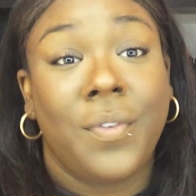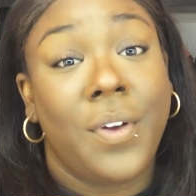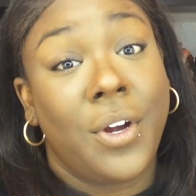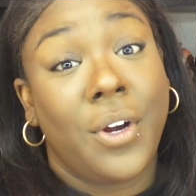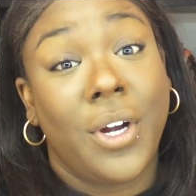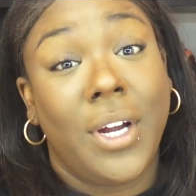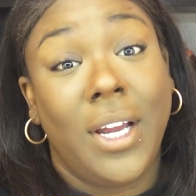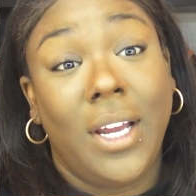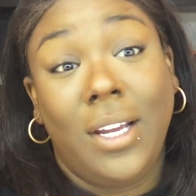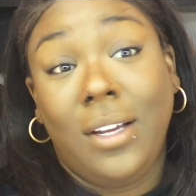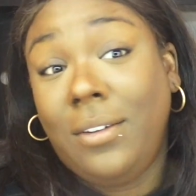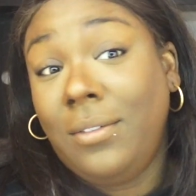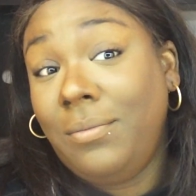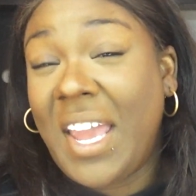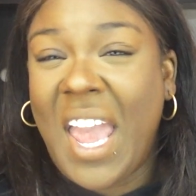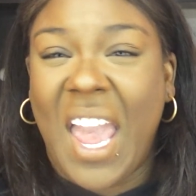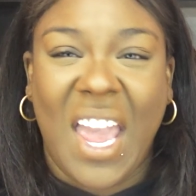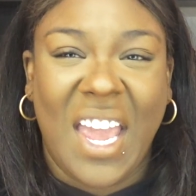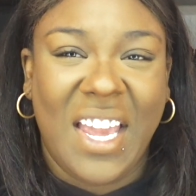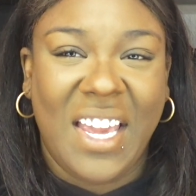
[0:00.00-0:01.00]
very
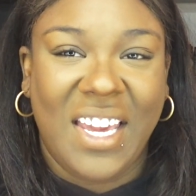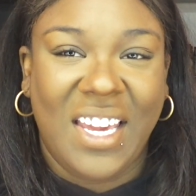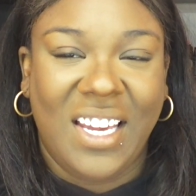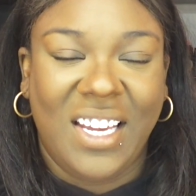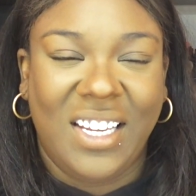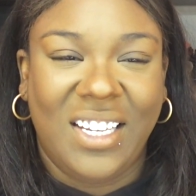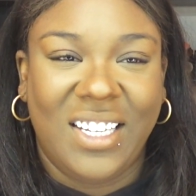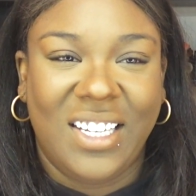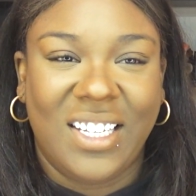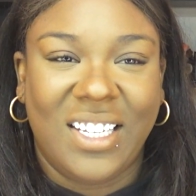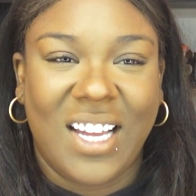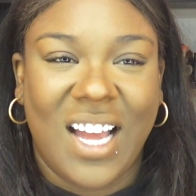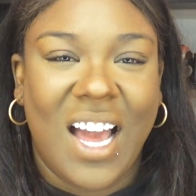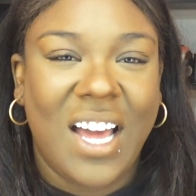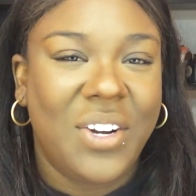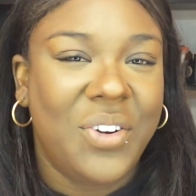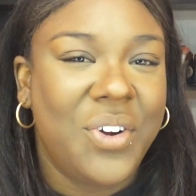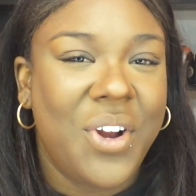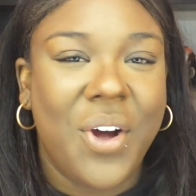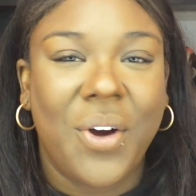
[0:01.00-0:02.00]
cakey.
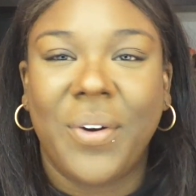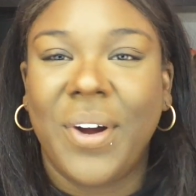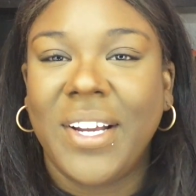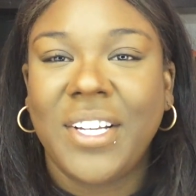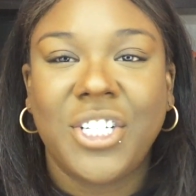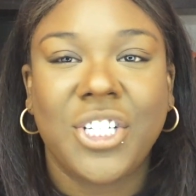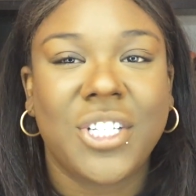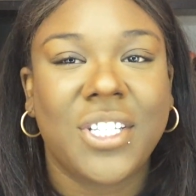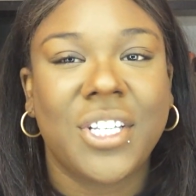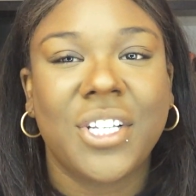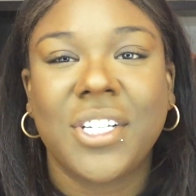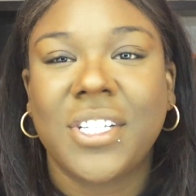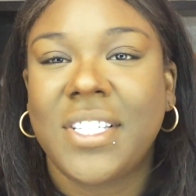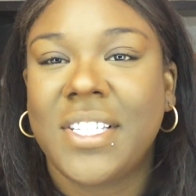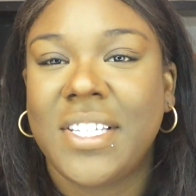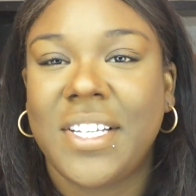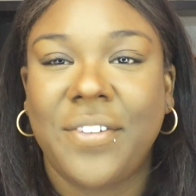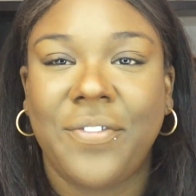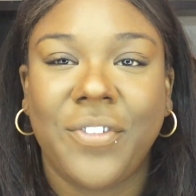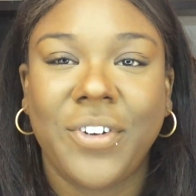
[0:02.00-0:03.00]
I don't know, it just looks
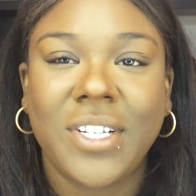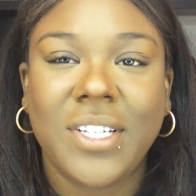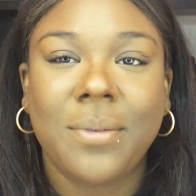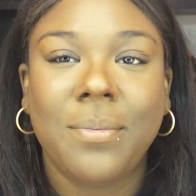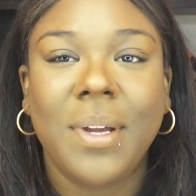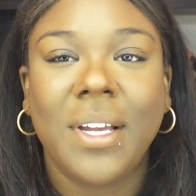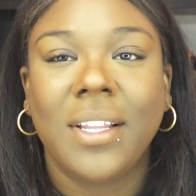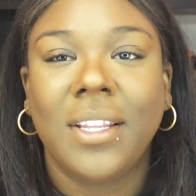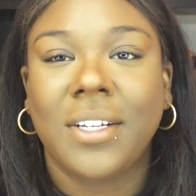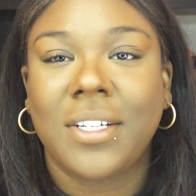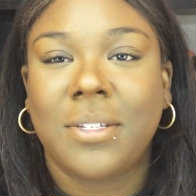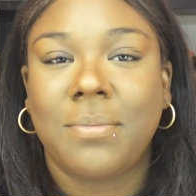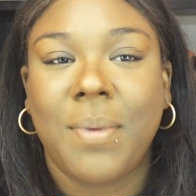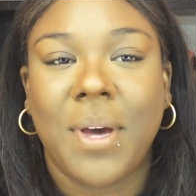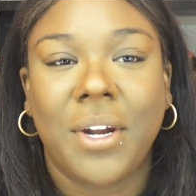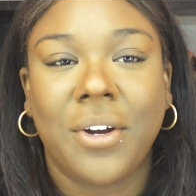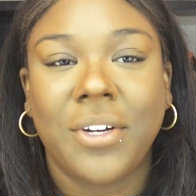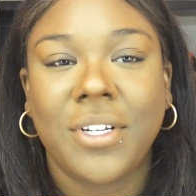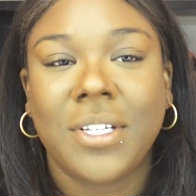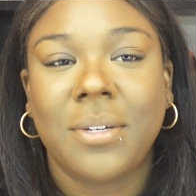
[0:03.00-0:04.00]
different to me. It looks
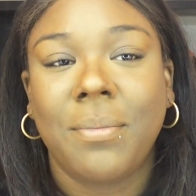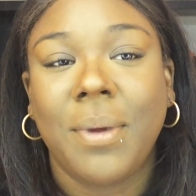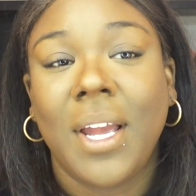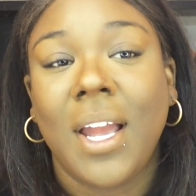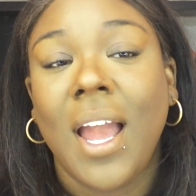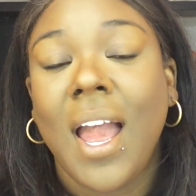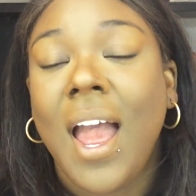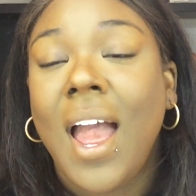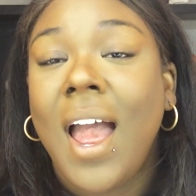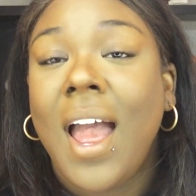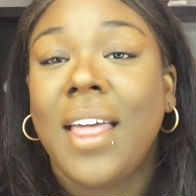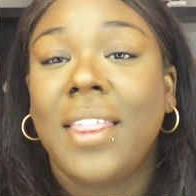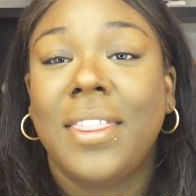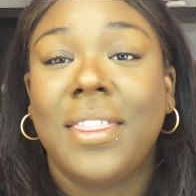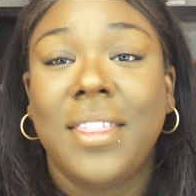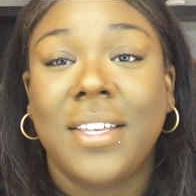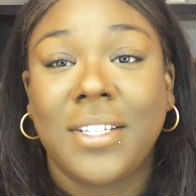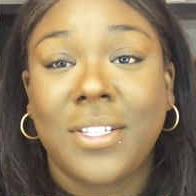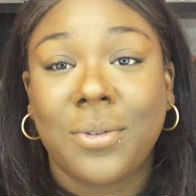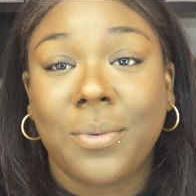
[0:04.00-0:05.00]
better to me
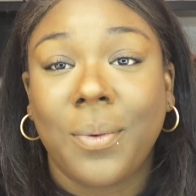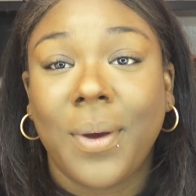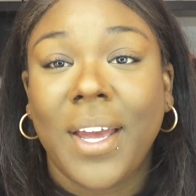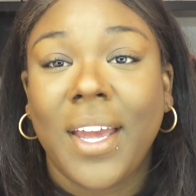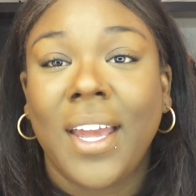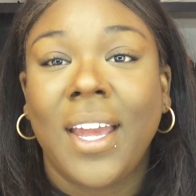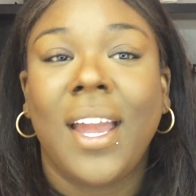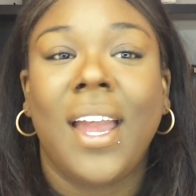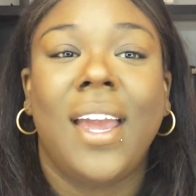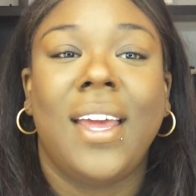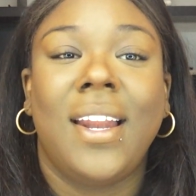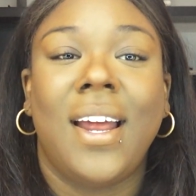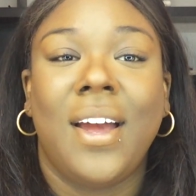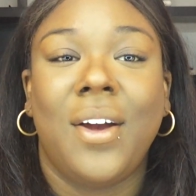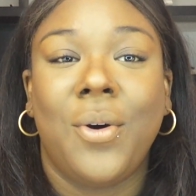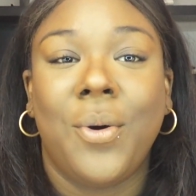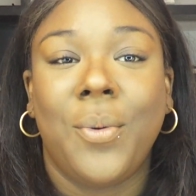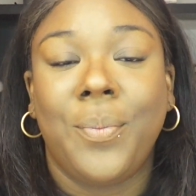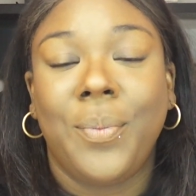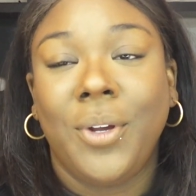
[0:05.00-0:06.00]
this way, and I
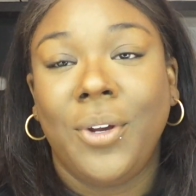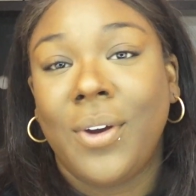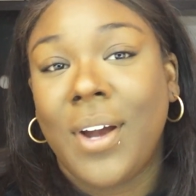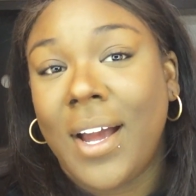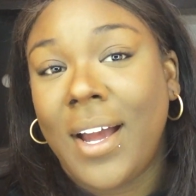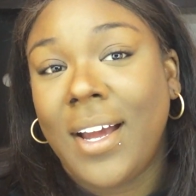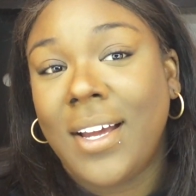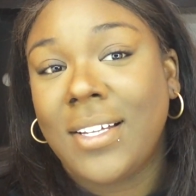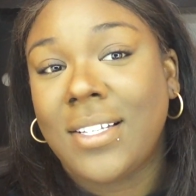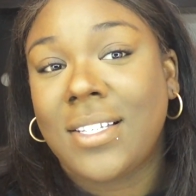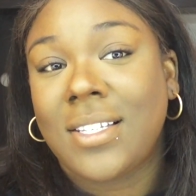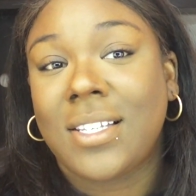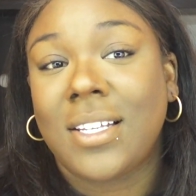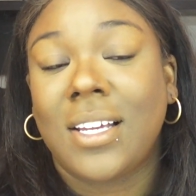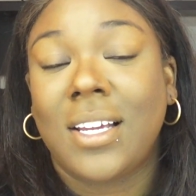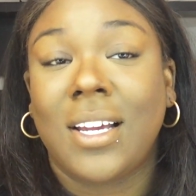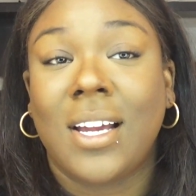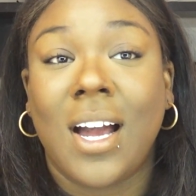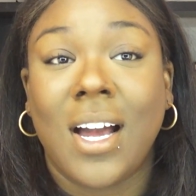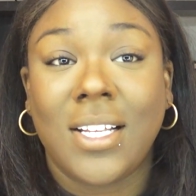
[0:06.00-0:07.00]
hope you guys
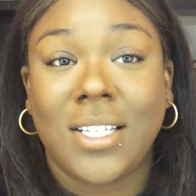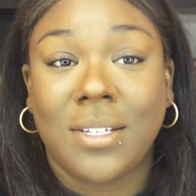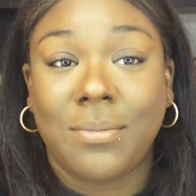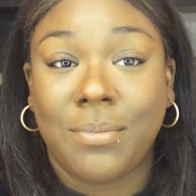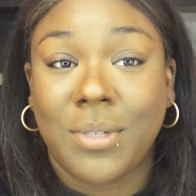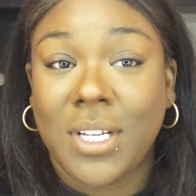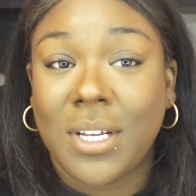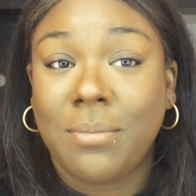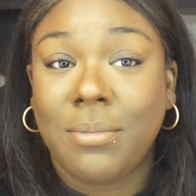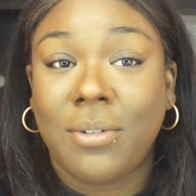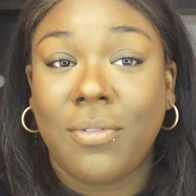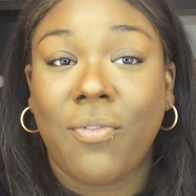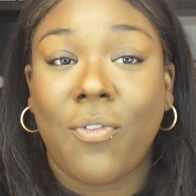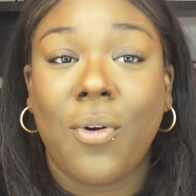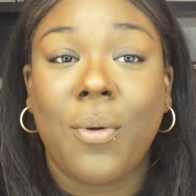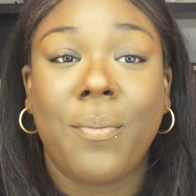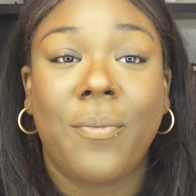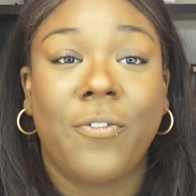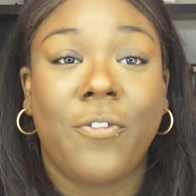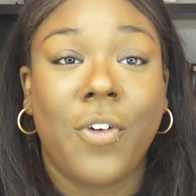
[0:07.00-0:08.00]
got some tips
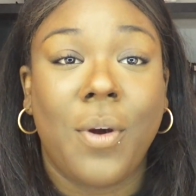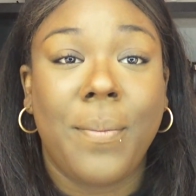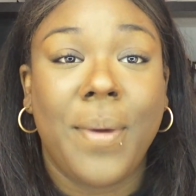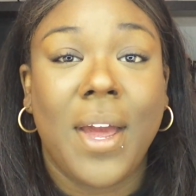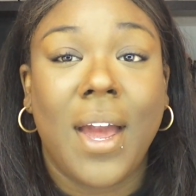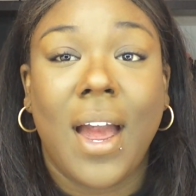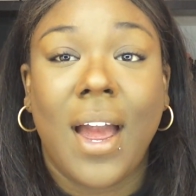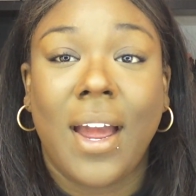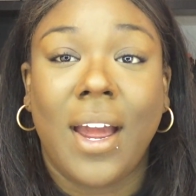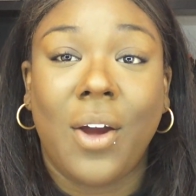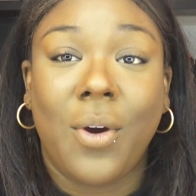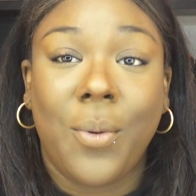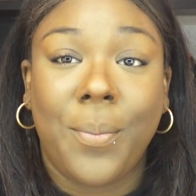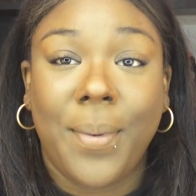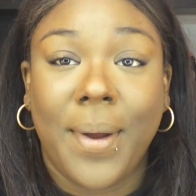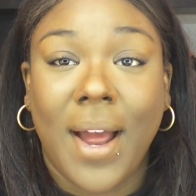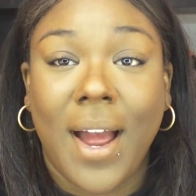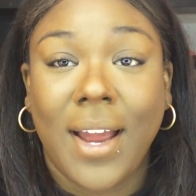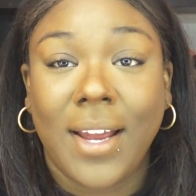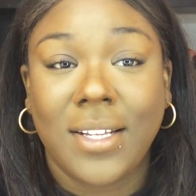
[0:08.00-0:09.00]
from it. I
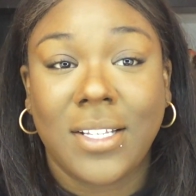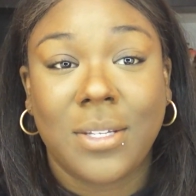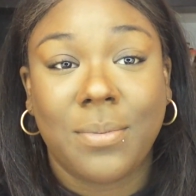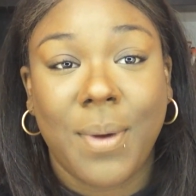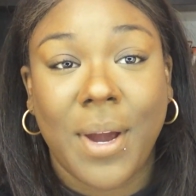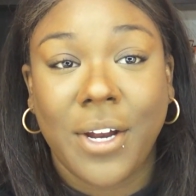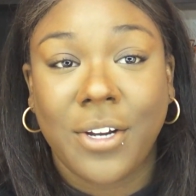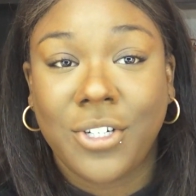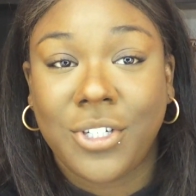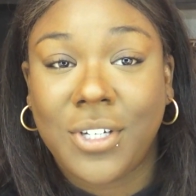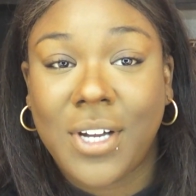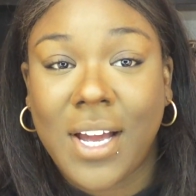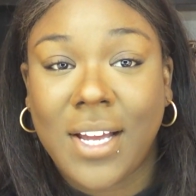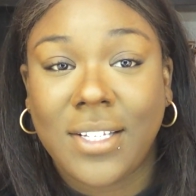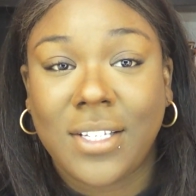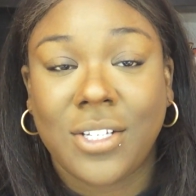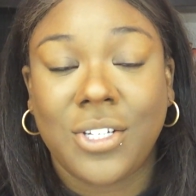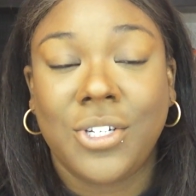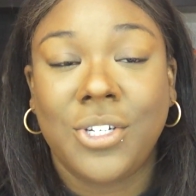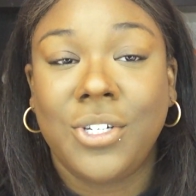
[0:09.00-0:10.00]
hope I inspired you
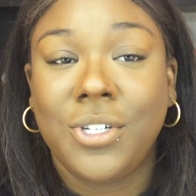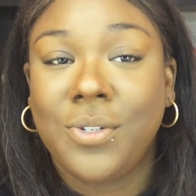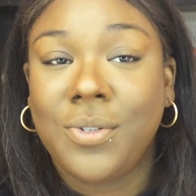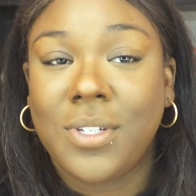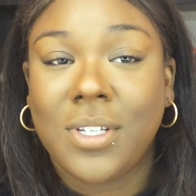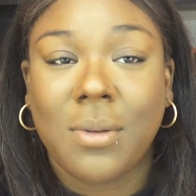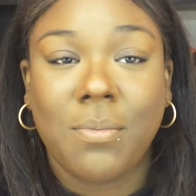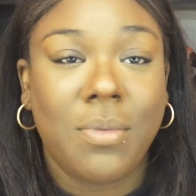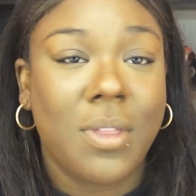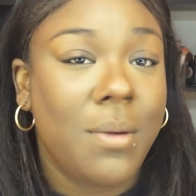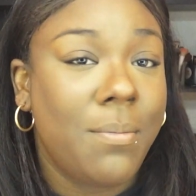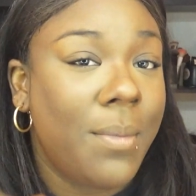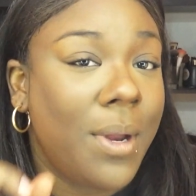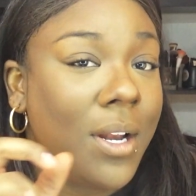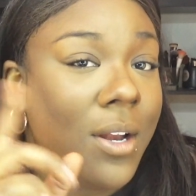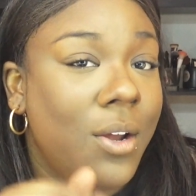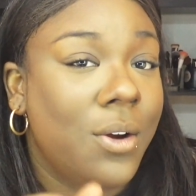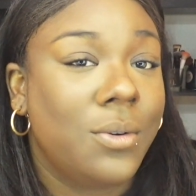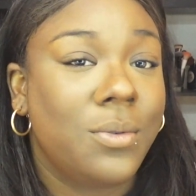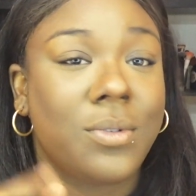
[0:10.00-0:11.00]
guys to do something. My
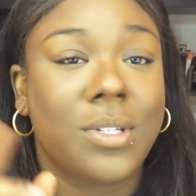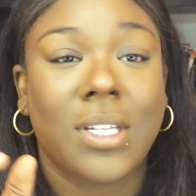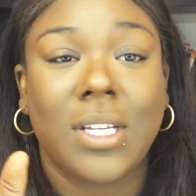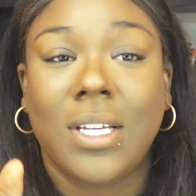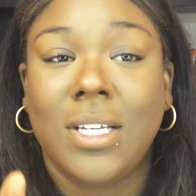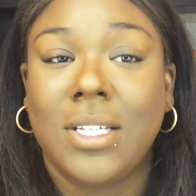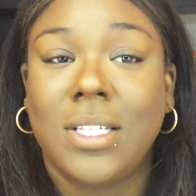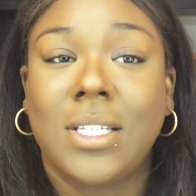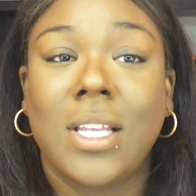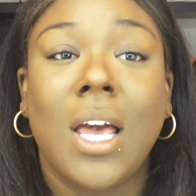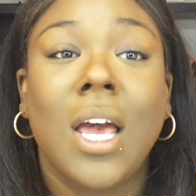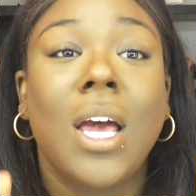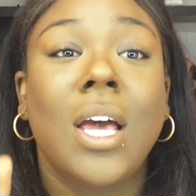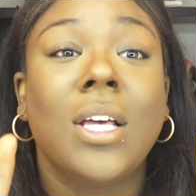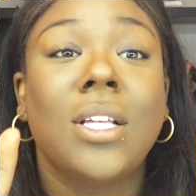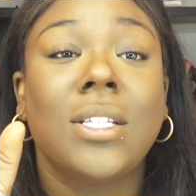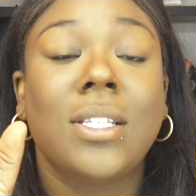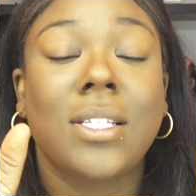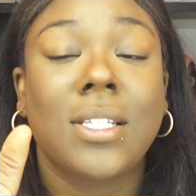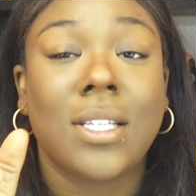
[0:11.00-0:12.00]
nose is
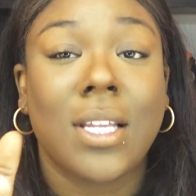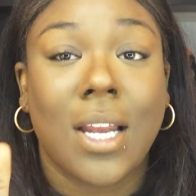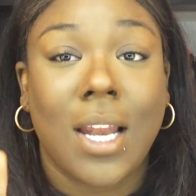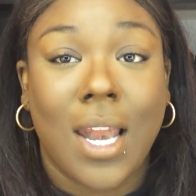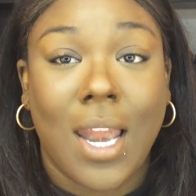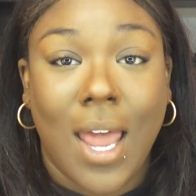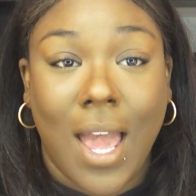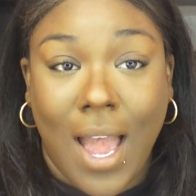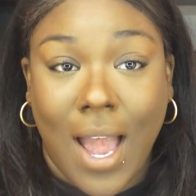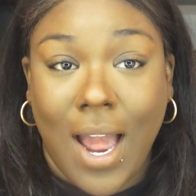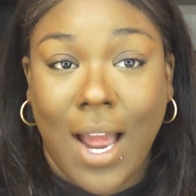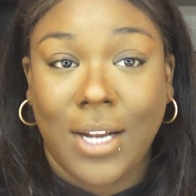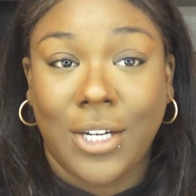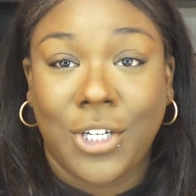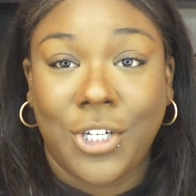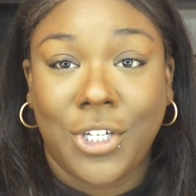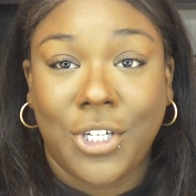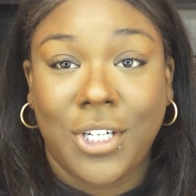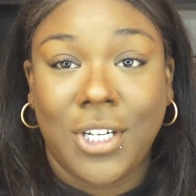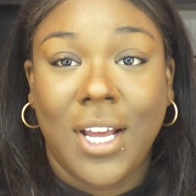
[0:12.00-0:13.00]

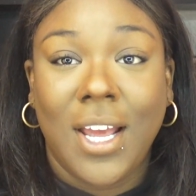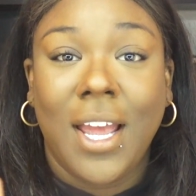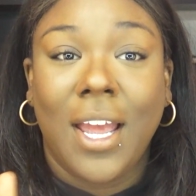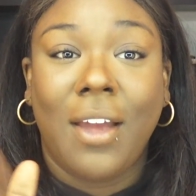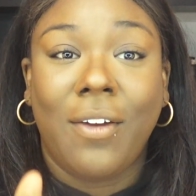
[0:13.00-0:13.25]
snatched.